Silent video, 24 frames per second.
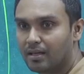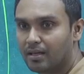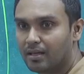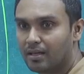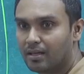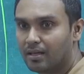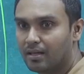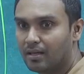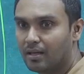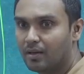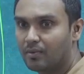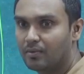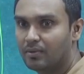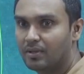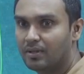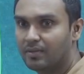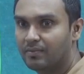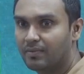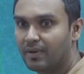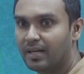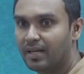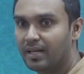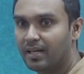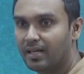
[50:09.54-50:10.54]
Now if
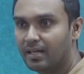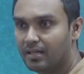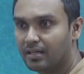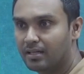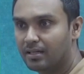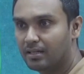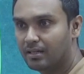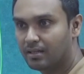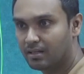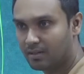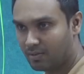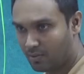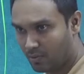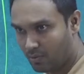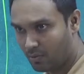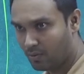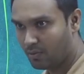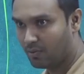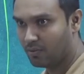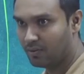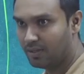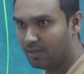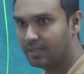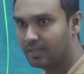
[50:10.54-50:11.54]
I take a
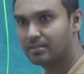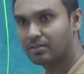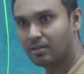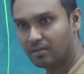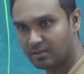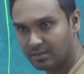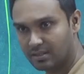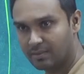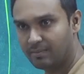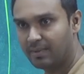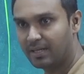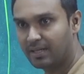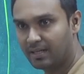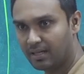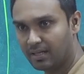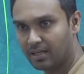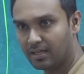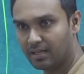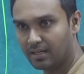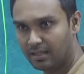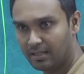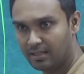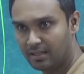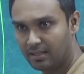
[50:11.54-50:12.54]
cone, it's not symmetrical,
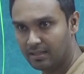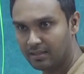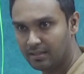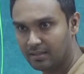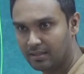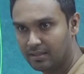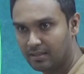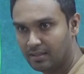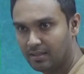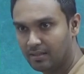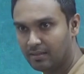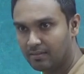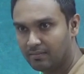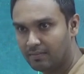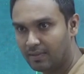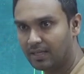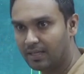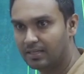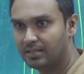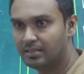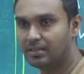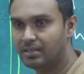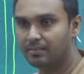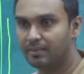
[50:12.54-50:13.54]
right? What is
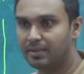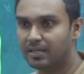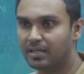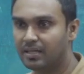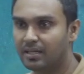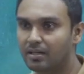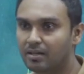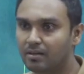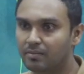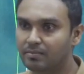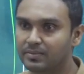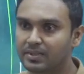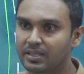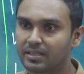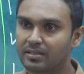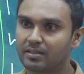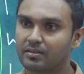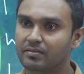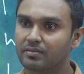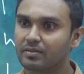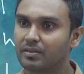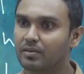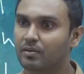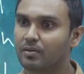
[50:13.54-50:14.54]
the symmetrical object of
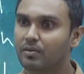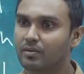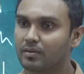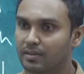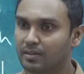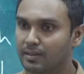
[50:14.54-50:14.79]
the cone?